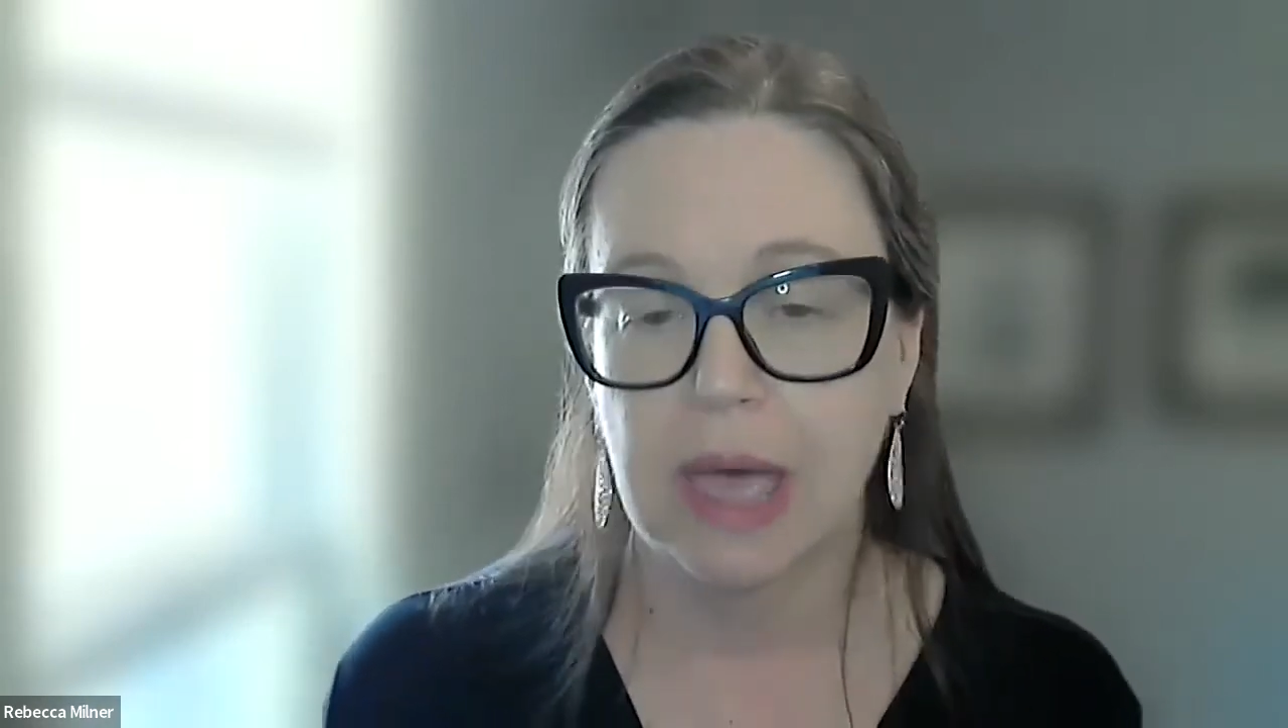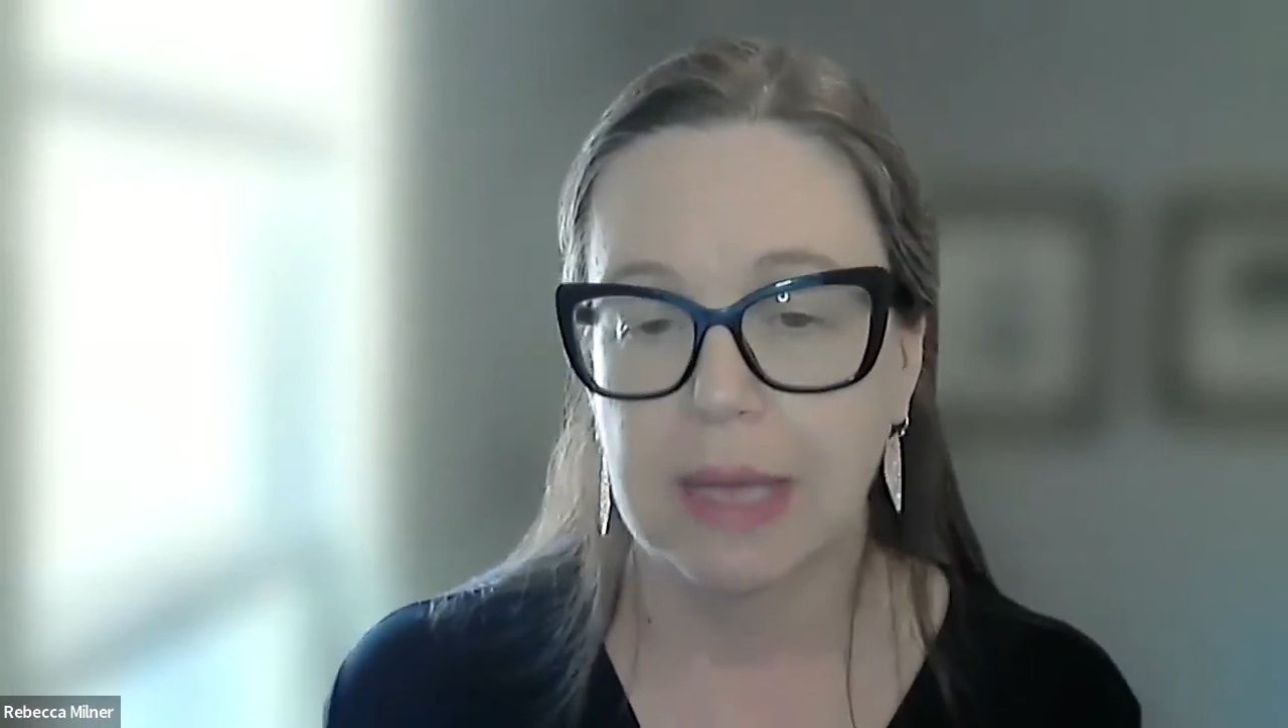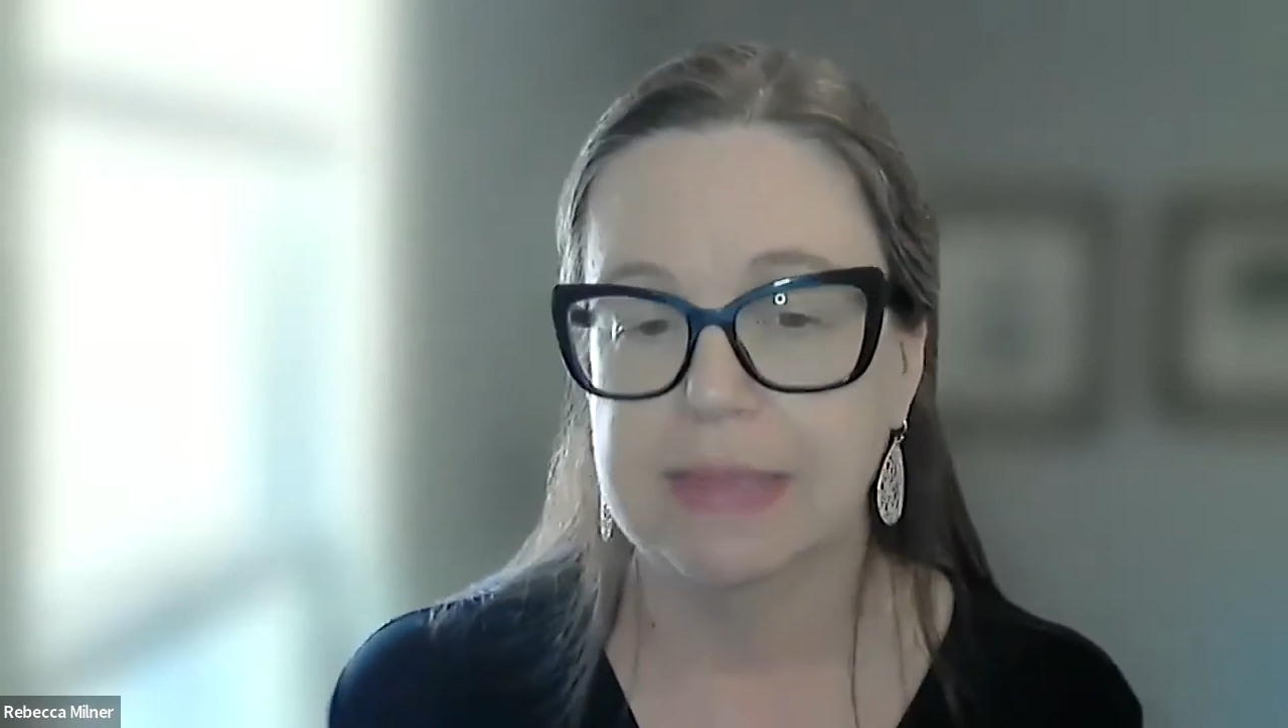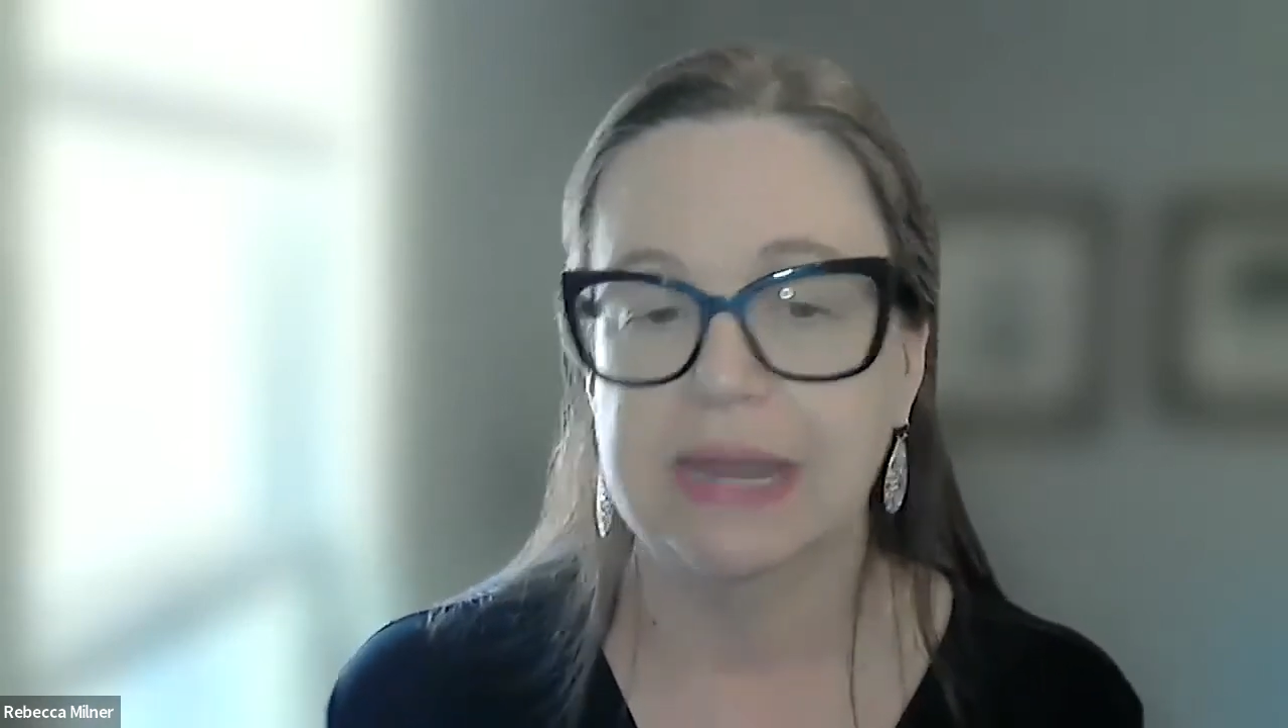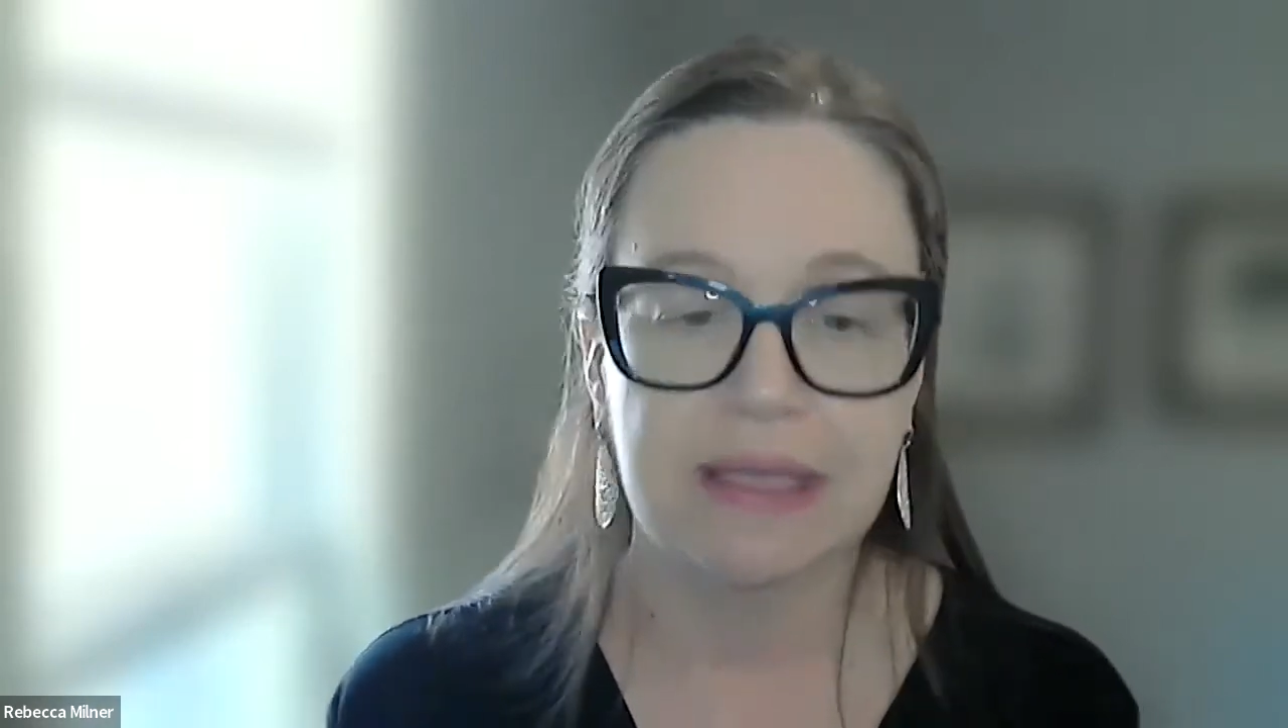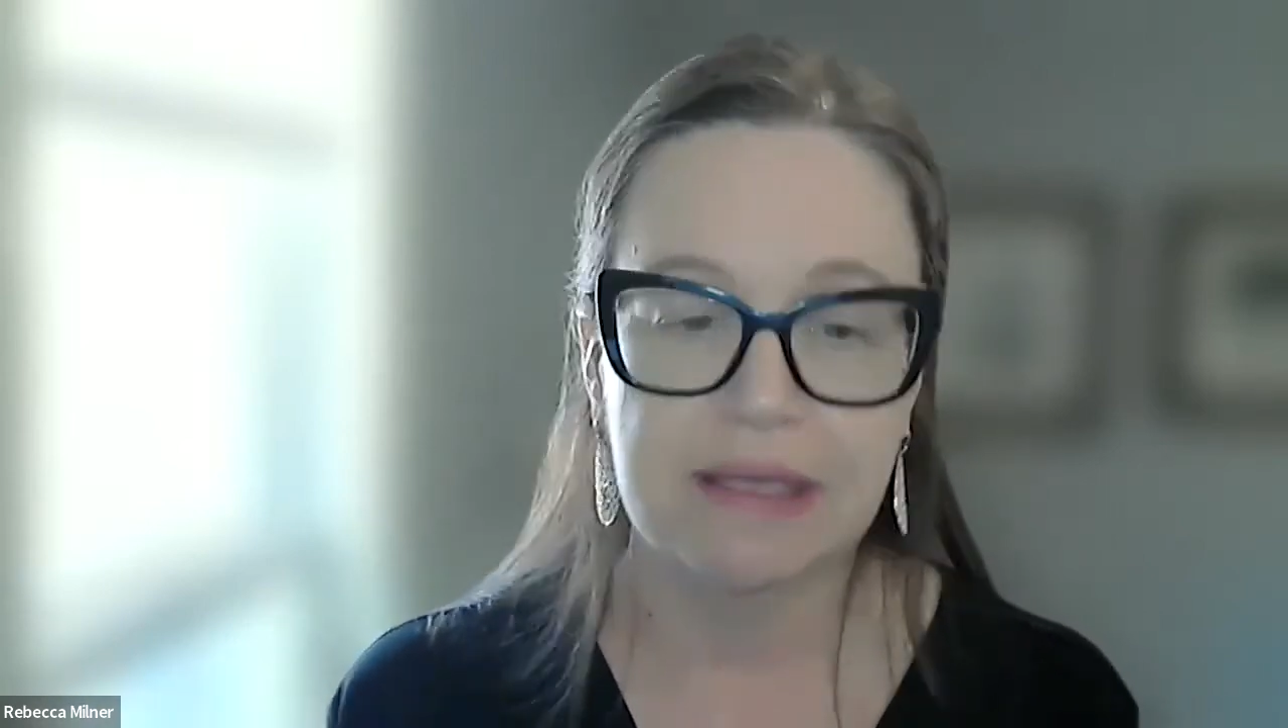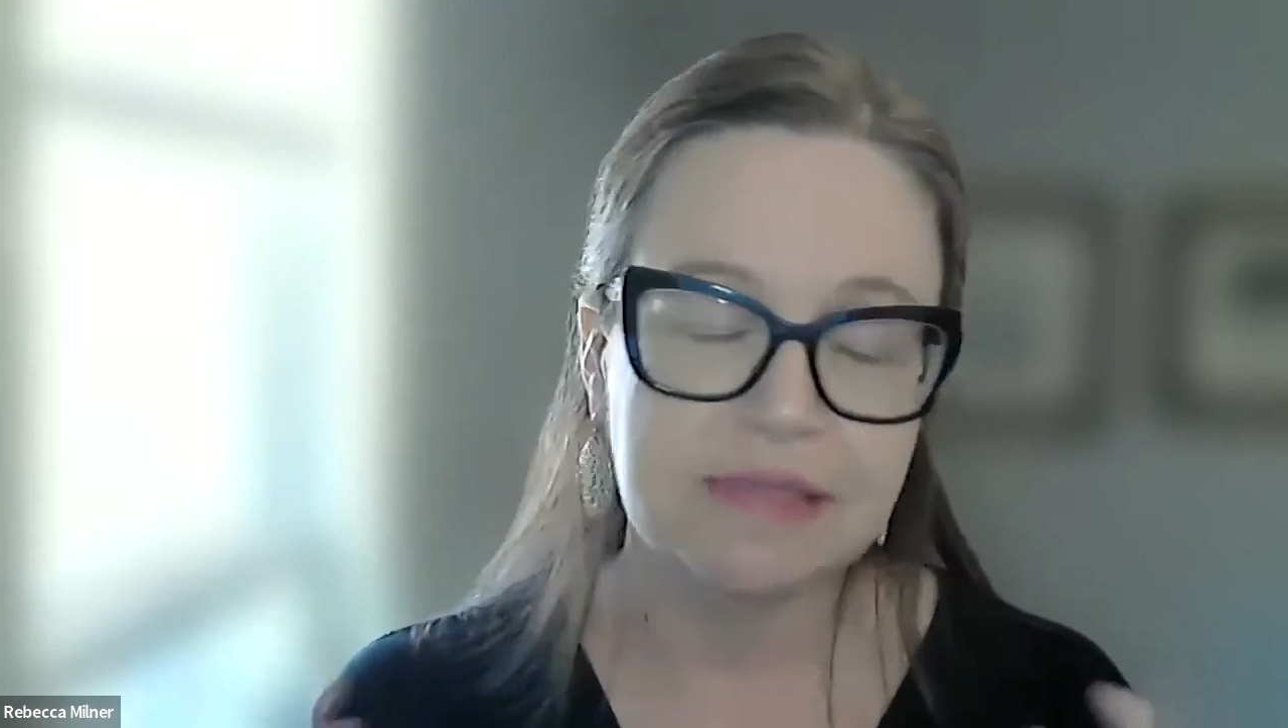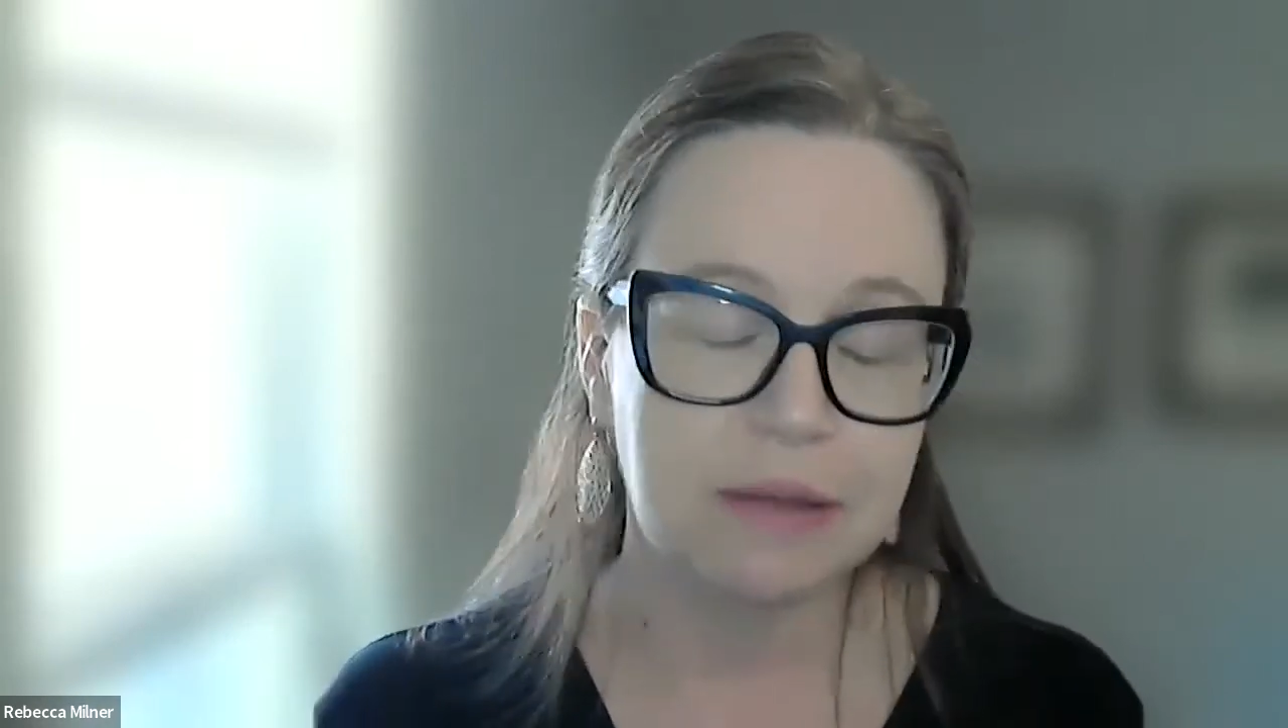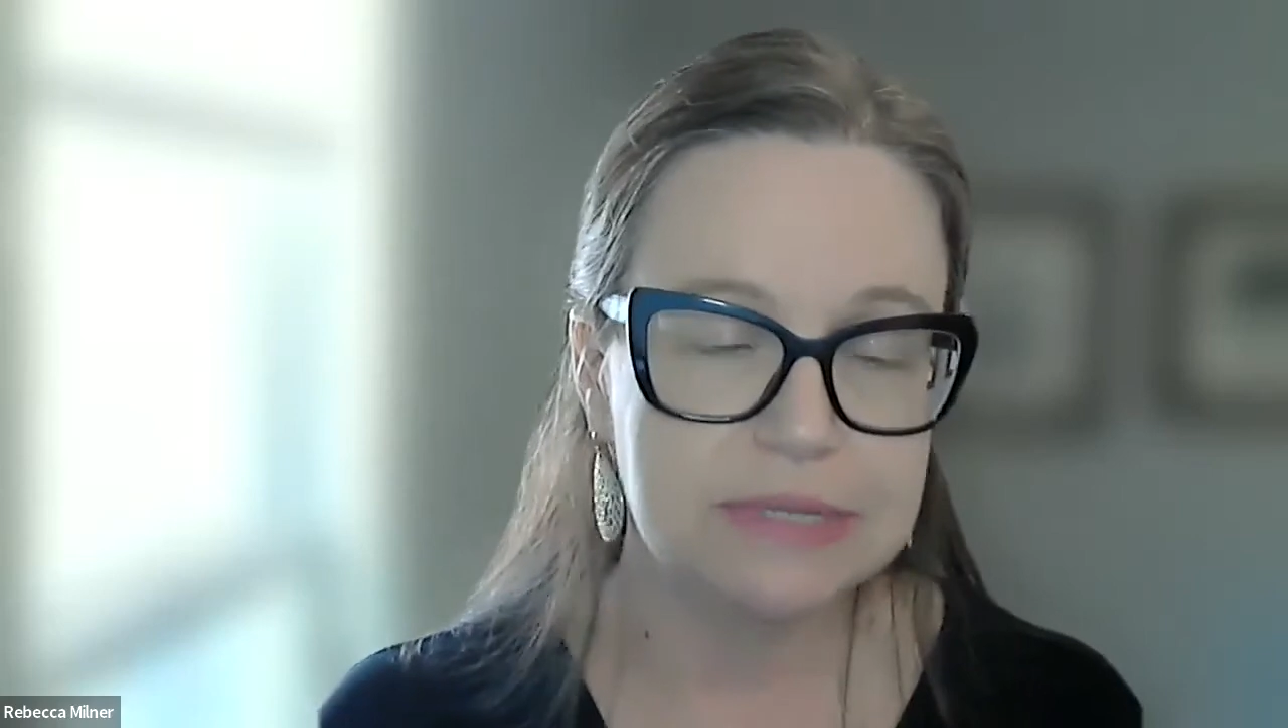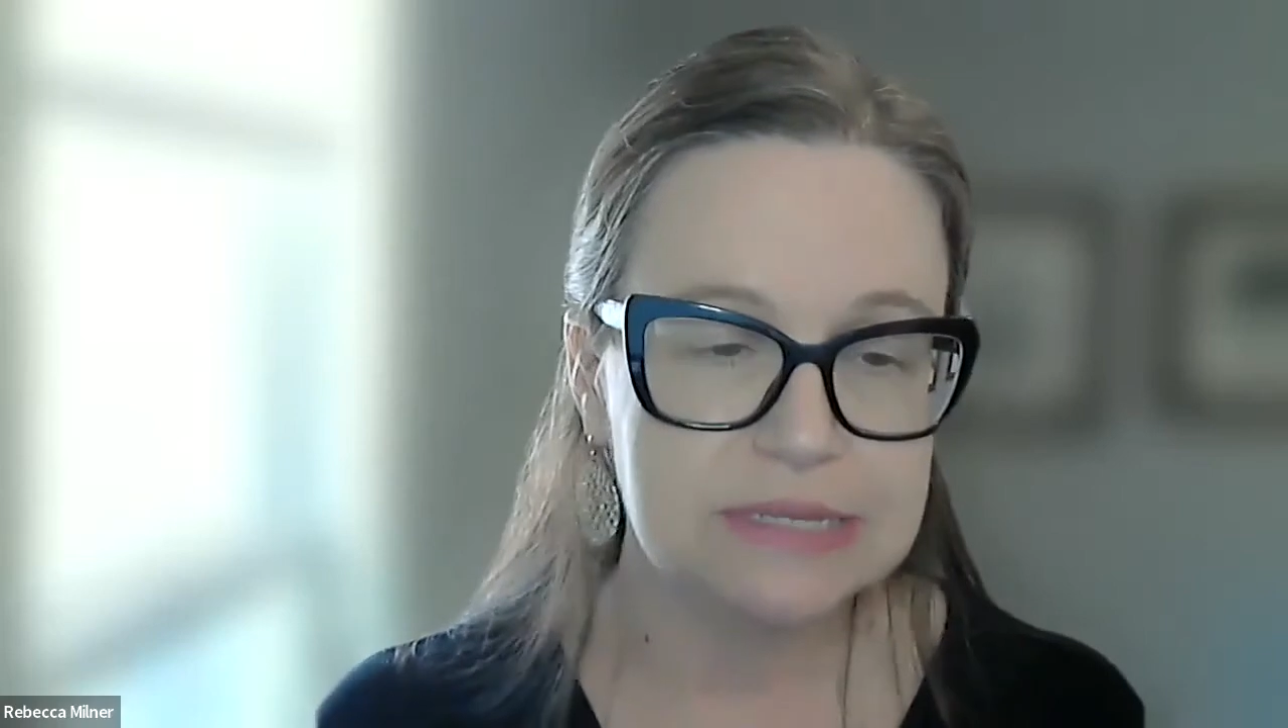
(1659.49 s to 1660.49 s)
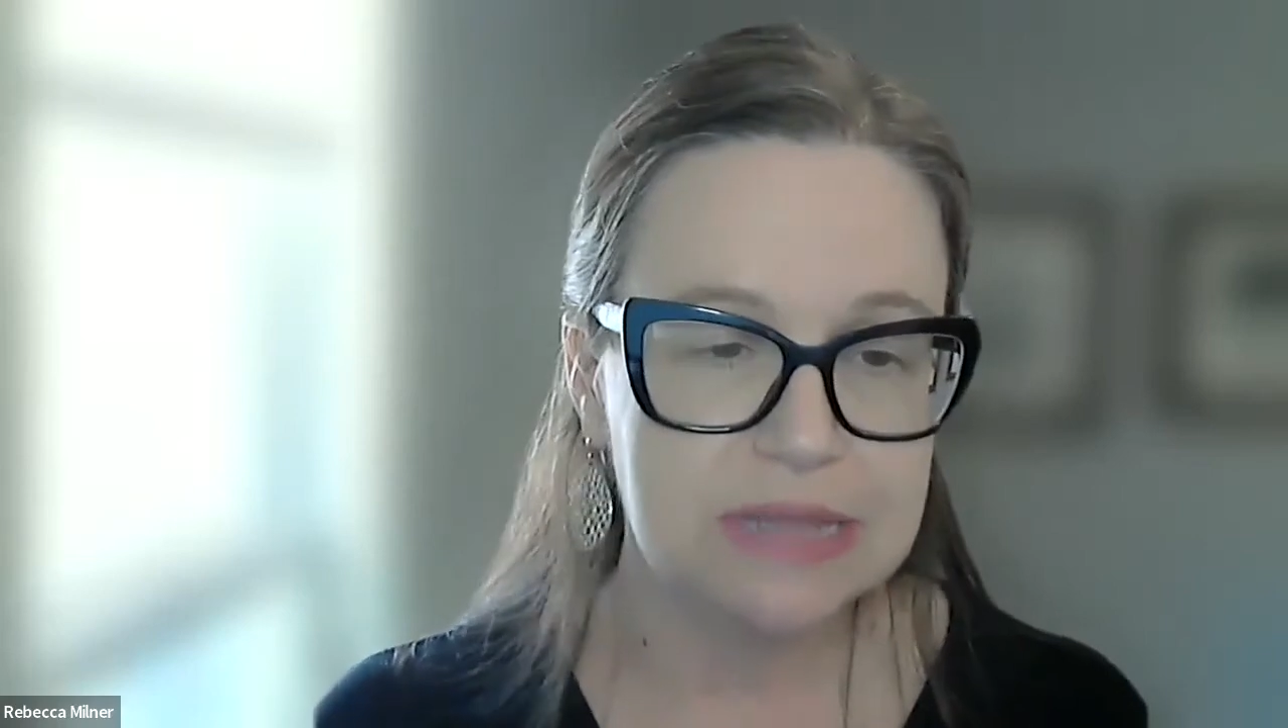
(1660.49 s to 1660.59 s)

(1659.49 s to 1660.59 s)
I mean, I guess I would